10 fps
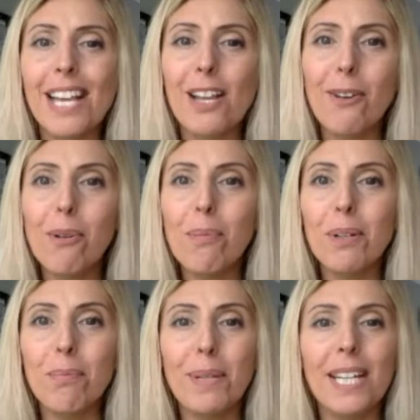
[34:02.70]
a
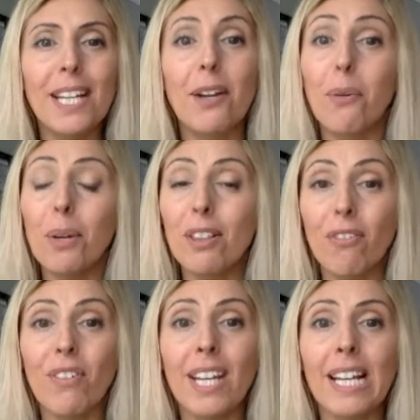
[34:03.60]
human being with
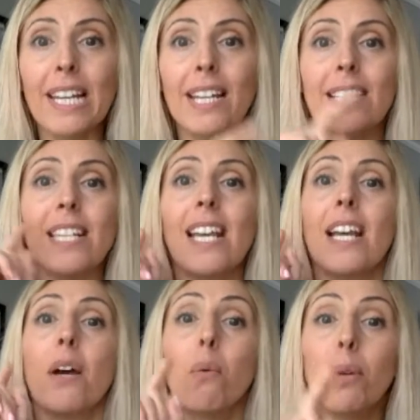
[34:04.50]
feelings,
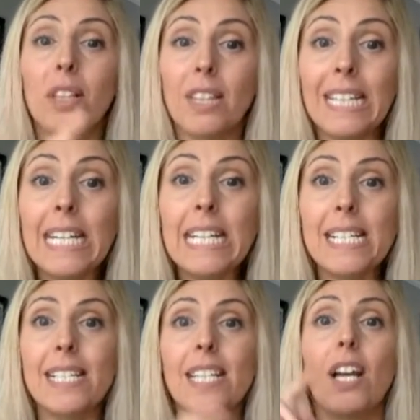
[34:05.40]
with
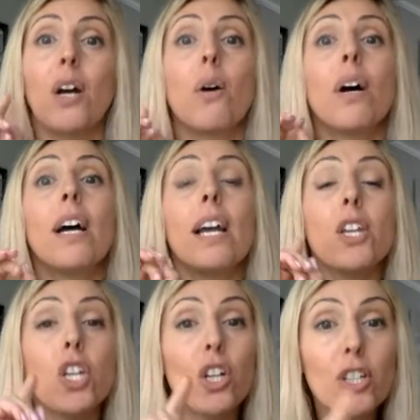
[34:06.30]
needs,
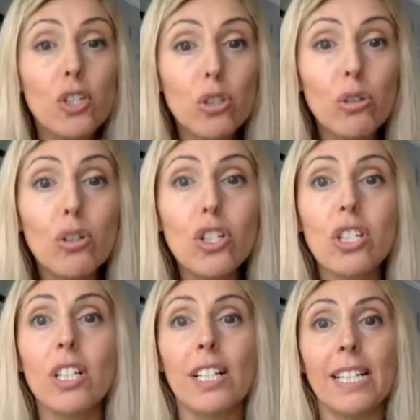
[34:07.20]
your
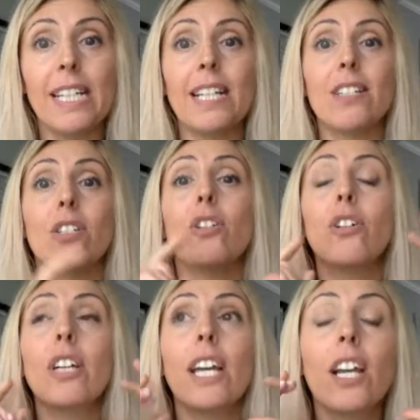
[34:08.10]
social needs,
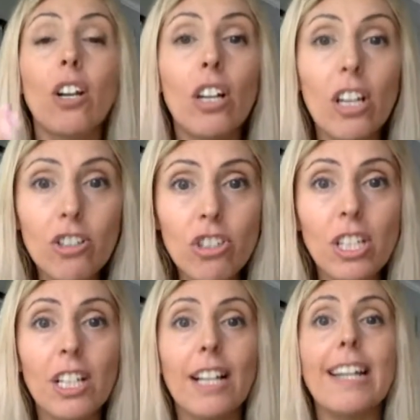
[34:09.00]
your
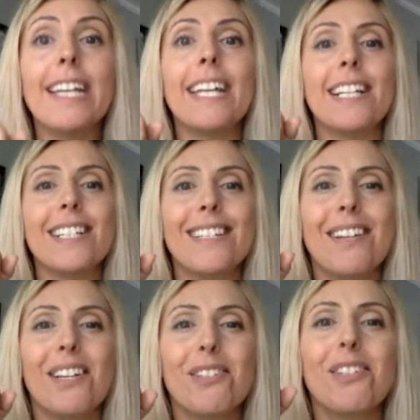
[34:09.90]
ecological needs.
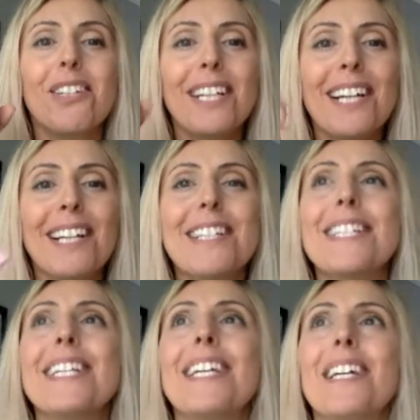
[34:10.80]
So you're gonna
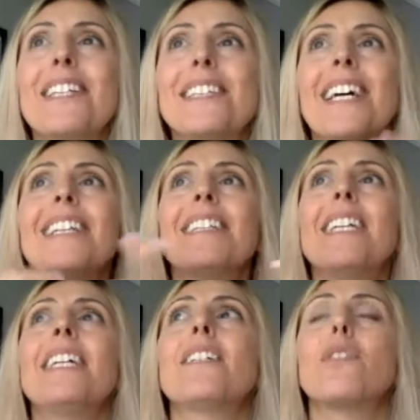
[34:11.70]
see in 10
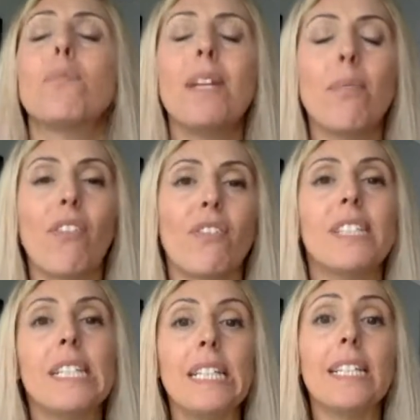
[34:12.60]
years, maybe
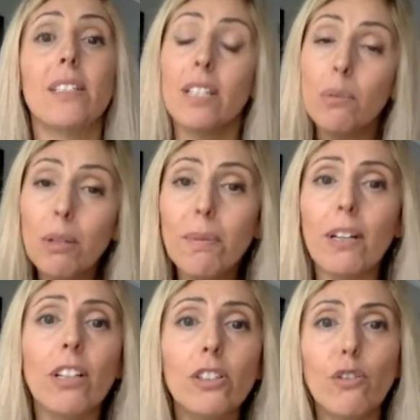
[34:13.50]
15 years, there will be a
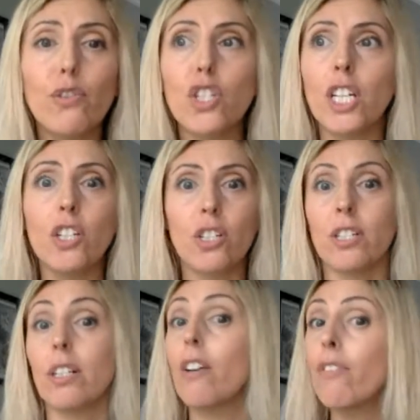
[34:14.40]
lot of
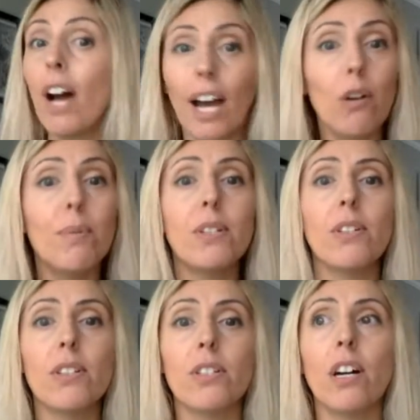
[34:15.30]
changes of how
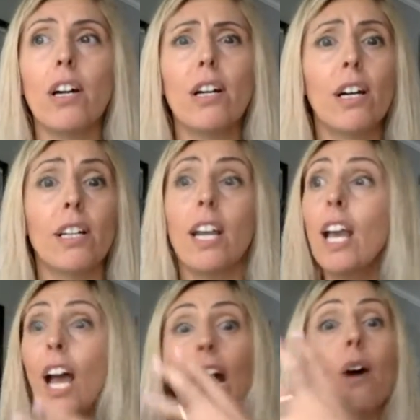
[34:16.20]
businesses are run,
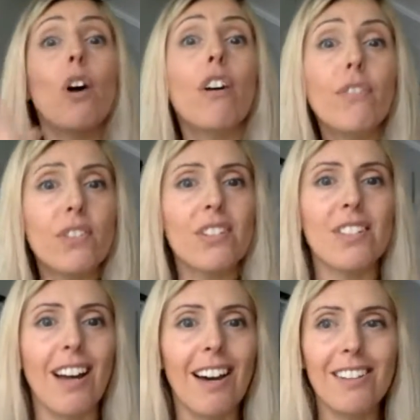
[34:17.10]
how offices
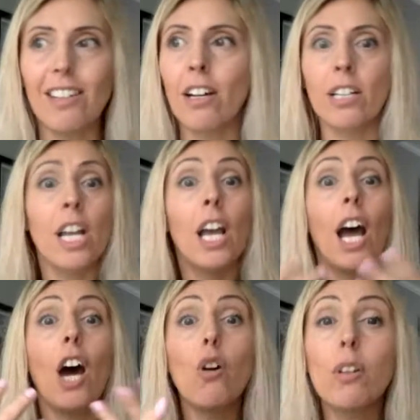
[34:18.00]
are done,
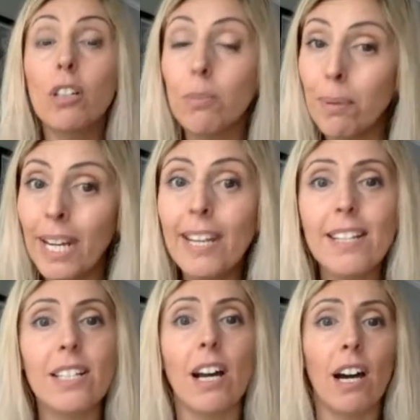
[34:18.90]
how
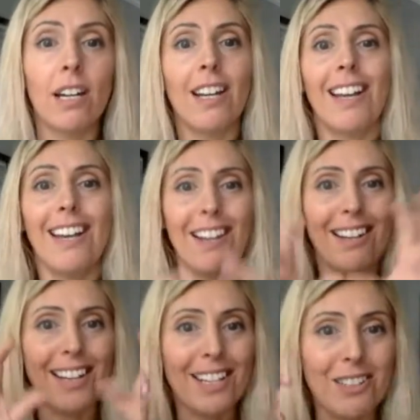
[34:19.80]
breaks are
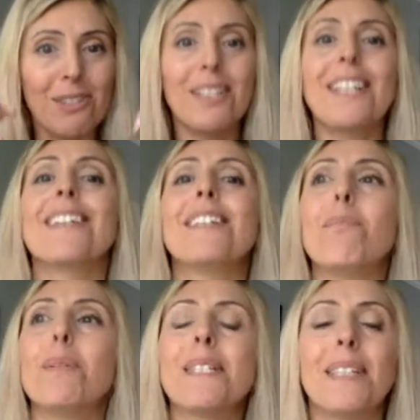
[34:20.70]
like during the
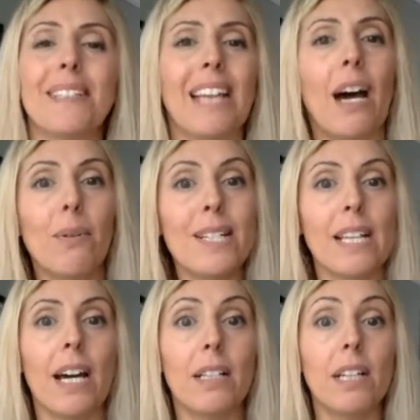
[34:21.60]
business hours
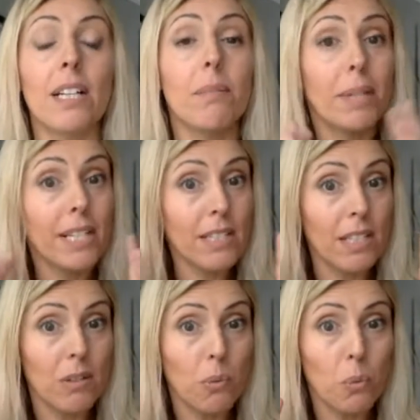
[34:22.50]
are done, because
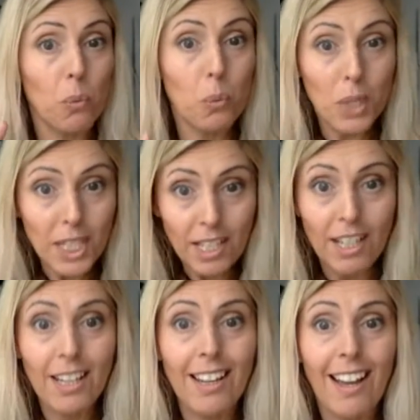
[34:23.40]
we
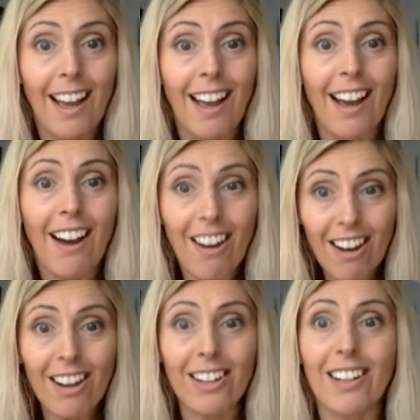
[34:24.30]

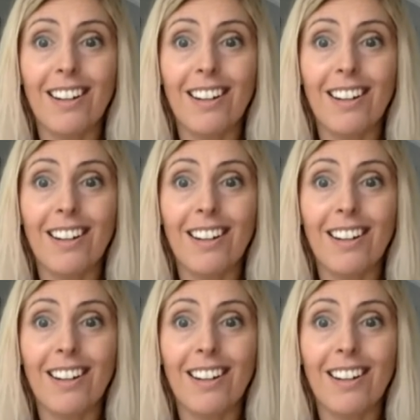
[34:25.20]
are